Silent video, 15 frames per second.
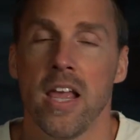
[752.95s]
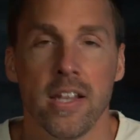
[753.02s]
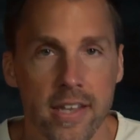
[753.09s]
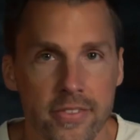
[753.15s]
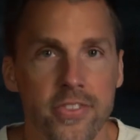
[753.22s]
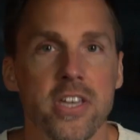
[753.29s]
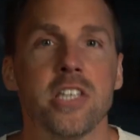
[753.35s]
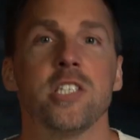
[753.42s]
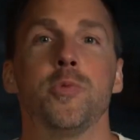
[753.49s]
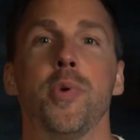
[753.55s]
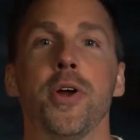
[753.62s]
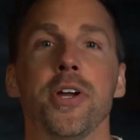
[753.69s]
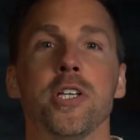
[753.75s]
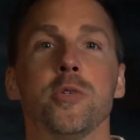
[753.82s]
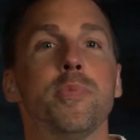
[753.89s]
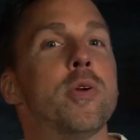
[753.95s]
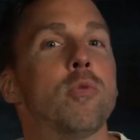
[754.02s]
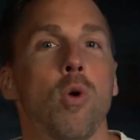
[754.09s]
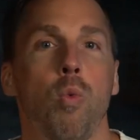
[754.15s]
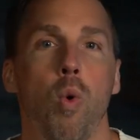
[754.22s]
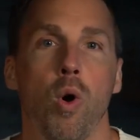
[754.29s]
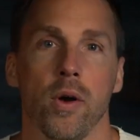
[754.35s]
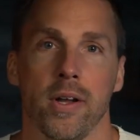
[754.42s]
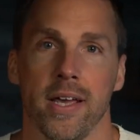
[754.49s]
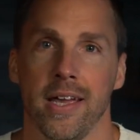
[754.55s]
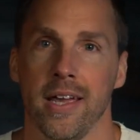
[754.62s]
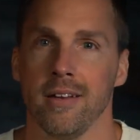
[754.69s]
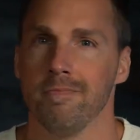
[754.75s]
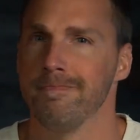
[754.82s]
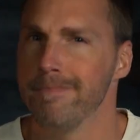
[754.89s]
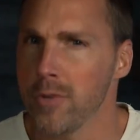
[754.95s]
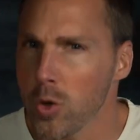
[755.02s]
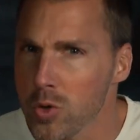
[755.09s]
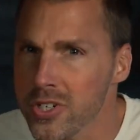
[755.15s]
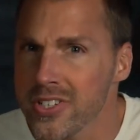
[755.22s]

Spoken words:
Let the experience be rewarding and don't